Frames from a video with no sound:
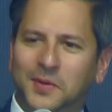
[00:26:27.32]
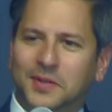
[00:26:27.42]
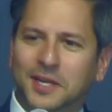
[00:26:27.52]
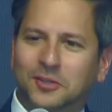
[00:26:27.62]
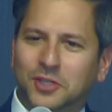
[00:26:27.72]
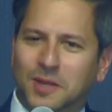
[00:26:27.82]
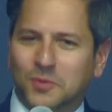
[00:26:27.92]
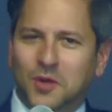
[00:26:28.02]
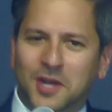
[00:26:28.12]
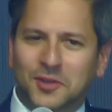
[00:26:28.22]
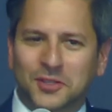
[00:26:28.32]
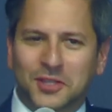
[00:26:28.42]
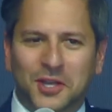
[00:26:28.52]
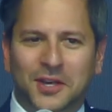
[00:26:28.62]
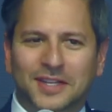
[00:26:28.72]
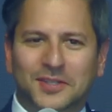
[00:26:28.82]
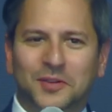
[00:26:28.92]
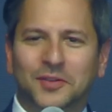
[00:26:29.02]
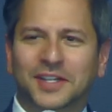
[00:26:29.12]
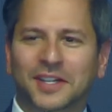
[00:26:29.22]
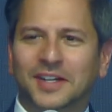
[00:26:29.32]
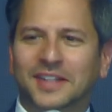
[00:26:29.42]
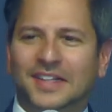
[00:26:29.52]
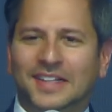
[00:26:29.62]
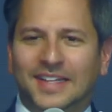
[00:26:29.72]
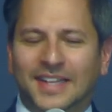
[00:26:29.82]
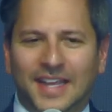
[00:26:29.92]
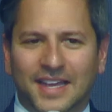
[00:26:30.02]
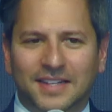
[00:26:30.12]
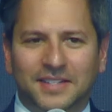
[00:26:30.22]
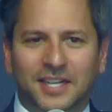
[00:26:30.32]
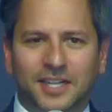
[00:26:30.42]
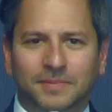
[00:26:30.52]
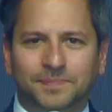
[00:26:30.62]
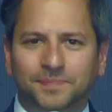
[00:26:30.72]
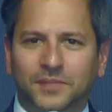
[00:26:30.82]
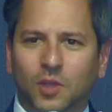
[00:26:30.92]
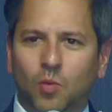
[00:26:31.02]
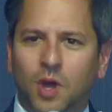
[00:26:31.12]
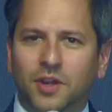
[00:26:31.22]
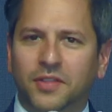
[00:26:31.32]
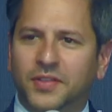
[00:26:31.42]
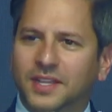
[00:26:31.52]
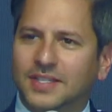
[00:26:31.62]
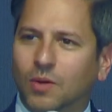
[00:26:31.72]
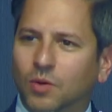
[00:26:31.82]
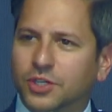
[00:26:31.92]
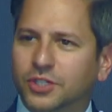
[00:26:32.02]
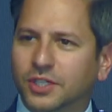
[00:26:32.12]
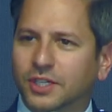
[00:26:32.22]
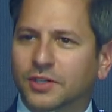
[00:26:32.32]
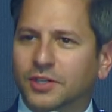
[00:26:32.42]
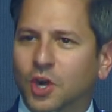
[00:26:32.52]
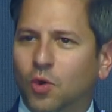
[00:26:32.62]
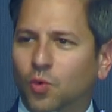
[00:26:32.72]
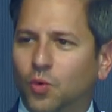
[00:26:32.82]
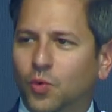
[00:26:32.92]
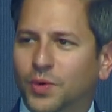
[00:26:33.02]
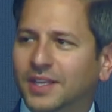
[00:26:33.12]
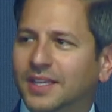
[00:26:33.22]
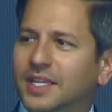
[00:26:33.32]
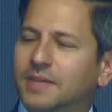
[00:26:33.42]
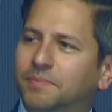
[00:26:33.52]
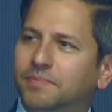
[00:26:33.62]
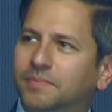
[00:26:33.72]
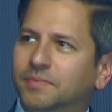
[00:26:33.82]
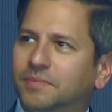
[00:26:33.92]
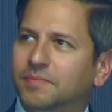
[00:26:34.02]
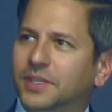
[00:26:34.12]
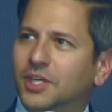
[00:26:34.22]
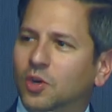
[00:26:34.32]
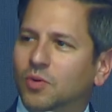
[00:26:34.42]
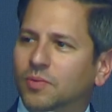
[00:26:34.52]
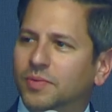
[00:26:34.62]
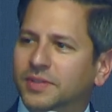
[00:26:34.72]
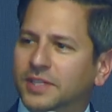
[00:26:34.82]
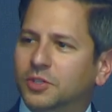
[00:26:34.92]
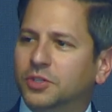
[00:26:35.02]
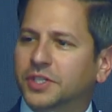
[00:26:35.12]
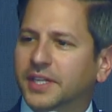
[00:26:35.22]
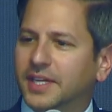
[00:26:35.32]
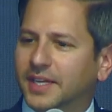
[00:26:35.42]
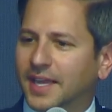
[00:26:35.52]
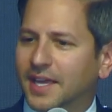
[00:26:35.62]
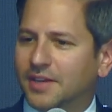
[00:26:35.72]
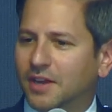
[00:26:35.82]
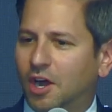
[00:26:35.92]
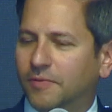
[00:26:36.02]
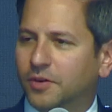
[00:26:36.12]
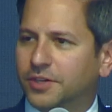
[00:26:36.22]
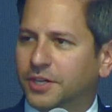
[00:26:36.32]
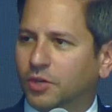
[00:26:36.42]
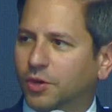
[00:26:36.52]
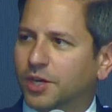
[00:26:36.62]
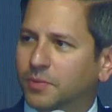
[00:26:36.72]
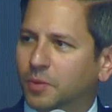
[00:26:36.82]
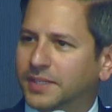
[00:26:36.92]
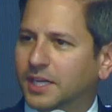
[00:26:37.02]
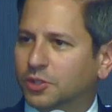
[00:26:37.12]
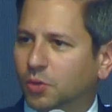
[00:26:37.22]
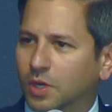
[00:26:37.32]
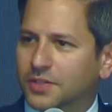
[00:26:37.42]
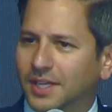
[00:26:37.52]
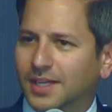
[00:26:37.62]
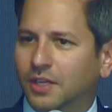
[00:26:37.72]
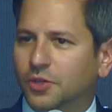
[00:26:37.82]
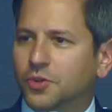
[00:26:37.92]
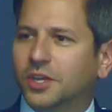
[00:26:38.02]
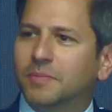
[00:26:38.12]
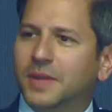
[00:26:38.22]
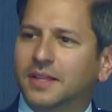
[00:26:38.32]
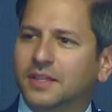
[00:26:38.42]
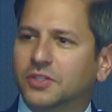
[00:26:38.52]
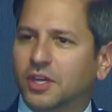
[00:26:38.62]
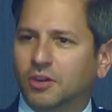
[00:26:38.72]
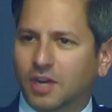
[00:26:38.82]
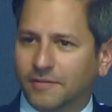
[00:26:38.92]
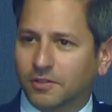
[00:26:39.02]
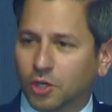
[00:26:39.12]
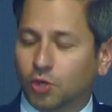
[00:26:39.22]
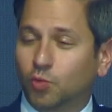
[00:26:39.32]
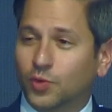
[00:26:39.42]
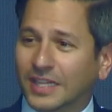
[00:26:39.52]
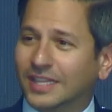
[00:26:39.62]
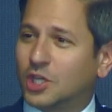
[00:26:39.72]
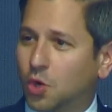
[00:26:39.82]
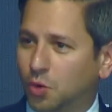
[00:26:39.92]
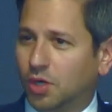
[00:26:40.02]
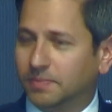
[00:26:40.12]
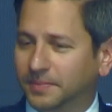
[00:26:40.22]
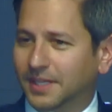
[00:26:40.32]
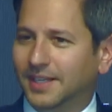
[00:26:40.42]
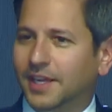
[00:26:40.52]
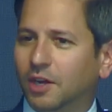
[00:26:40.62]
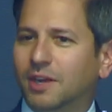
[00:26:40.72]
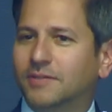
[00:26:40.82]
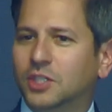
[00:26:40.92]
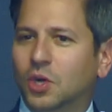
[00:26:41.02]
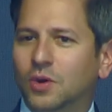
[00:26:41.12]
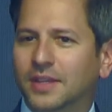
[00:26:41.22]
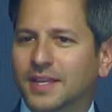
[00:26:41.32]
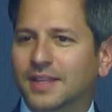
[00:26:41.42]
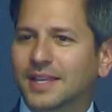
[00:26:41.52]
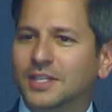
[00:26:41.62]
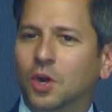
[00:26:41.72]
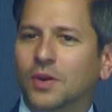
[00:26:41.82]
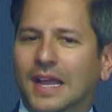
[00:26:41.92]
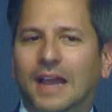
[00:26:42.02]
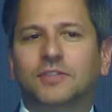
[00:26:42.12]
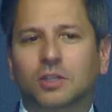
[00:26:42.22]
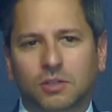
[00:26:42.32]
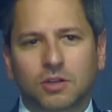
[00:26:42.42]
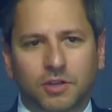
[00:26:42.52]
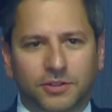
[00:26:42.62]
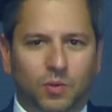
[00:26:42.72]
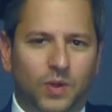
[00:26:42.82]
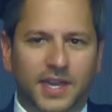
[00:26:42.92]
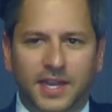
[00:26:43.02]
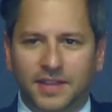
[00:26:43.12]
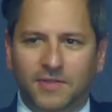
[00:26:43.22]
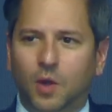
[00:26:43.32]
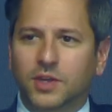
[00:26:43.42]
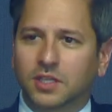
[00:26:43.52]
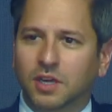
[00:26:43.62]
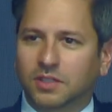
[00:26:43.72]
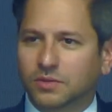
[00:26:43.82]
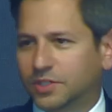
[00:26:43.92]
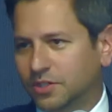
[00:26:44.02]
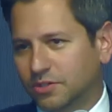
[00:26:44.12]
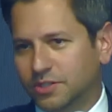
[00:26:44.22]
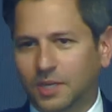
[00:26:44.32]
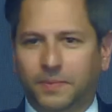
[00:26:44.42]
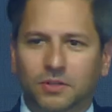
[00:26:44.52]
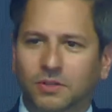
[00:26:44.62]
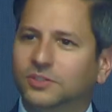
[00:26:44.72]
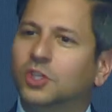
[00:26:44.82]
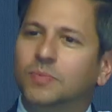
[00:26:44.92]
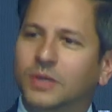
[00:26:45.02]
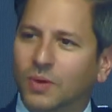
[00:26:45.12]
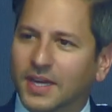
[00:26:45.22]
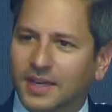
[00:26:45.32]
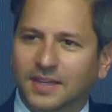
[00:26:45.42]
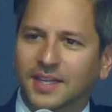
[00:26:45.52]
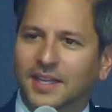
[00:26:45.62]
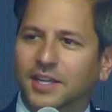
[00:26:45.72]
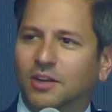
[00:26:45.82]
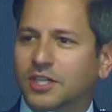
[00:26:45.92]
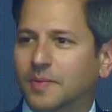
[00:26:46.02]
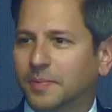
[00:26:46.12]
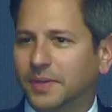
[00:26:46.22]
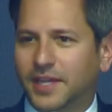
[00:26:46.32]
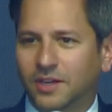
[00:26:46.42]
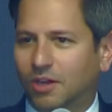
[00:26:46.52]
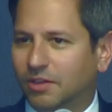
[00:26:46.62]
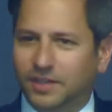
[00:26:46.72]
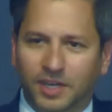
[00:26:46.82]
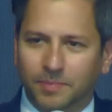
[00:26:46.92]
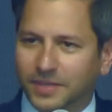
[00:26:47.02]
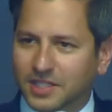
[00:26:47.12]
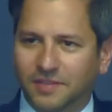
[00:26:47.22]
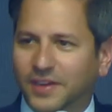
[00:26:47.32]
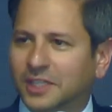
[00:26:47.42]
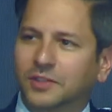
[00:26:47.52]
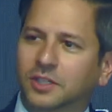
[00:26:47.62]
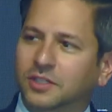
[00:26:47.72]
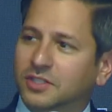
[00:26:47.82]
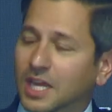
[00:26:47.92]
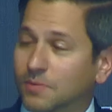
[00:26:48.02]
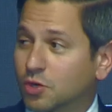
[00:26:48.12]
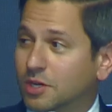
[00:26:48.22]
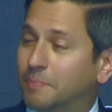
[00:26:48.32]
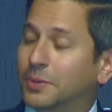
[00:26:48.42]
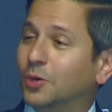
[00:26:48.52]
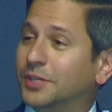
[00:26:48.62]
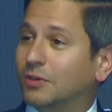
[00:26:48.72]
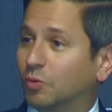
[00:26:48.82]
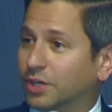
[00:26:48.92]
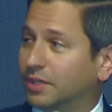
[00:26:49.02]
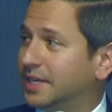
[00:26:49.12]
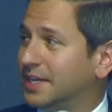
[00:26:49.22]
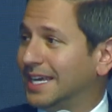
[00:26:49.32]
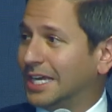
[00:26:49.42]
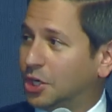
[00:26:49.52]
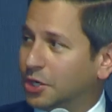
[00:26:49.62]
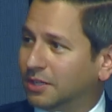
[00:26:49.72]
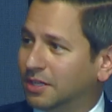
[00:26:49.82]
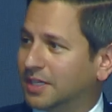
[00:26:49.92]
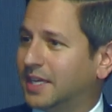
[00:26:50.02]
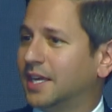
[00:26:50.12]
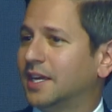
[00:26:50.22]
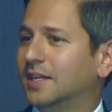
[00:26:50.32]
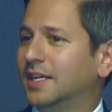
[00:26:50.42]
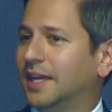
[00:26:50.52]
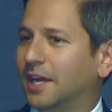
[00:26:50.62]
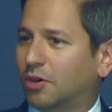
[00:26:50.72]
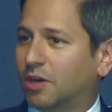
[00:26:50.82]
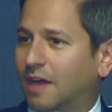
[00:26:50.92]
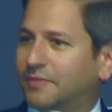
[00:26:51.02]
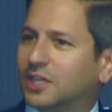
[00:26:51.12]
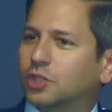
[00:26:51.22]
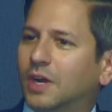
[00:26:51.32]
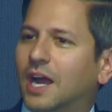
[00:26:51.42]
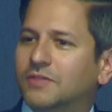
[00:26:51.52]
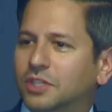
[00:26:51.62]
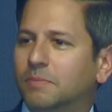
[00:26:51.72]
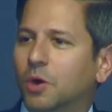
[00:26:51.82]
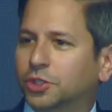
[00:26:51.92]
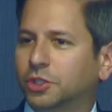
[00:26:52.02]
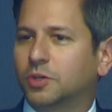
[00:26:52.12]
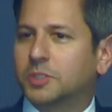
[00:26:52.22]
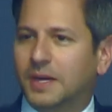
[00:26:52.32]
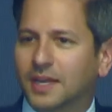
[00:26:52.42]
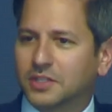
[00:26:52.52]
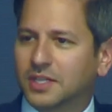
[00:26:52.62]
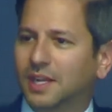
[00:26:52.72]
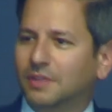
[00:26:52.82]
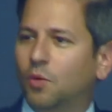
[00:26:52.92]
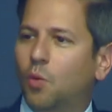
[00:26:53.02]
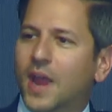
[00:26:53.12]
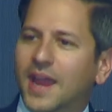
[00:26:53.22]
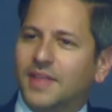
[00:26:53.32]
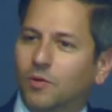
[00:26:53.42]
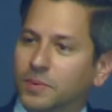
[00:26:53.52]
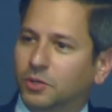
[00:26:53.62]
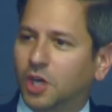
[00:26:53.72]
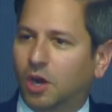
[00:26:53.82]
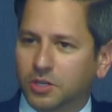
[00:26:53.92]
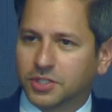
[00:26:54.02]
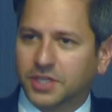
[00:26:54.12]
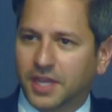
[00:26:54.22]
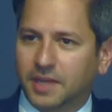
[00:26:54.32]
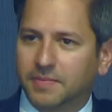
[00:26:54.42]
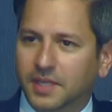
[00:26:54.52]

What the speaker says: Dr. James Wong, who's in the audience over here, and one of the things that was really interesting and offered an incredible potential was you can make these aircraft look really cool. Aircraft don't have to look the way they've always looked, which is your typical tube and wing type of plane. All airplanes effectively look the same. You can build a really good looking aircraft that drives an emotional response, the way that we build cars today.